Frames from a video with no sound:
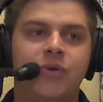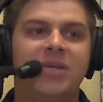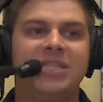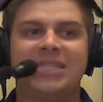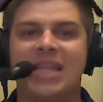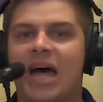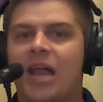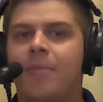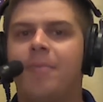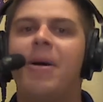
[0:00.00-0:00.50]
He's
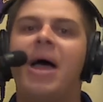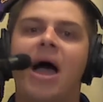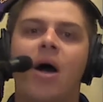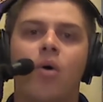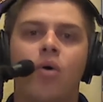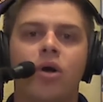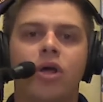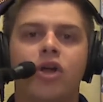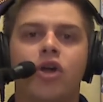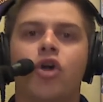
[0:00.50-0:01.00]
not a
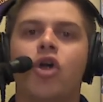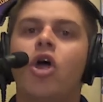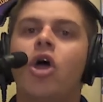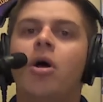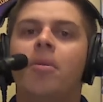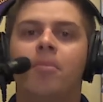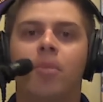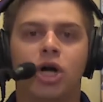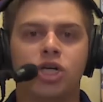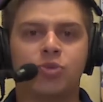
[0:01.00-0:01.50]
power hitter,
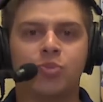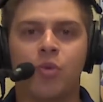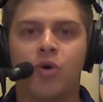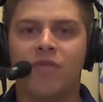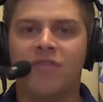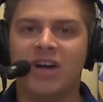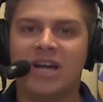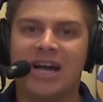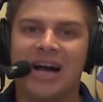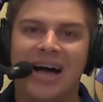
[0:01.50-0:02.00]
much more
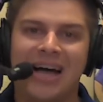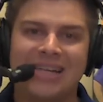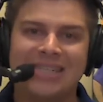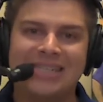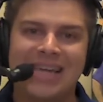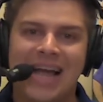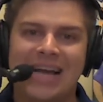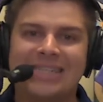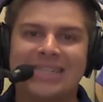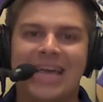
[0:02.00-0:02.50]
of a
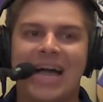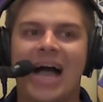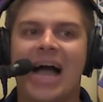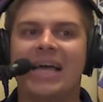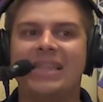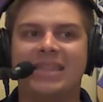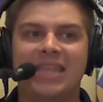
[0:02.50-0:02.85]
contact guy.